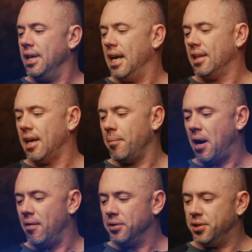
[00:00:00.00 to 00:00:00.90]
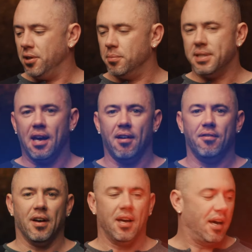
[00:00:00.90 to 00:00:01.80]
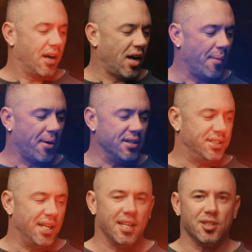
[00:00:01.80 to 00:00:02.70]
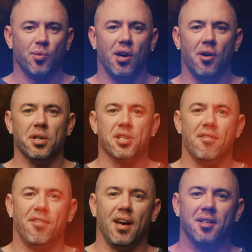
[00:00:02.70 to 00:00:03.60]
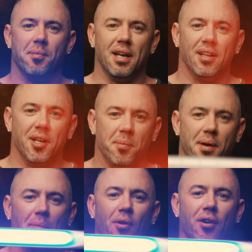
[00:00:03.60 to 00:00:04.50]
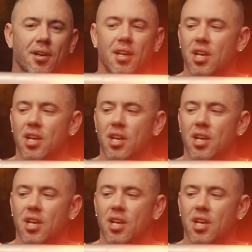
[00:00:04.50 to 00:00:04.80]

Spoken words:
Nanlite Pavotubes have a cop car setting as well, which I find to be a little bit more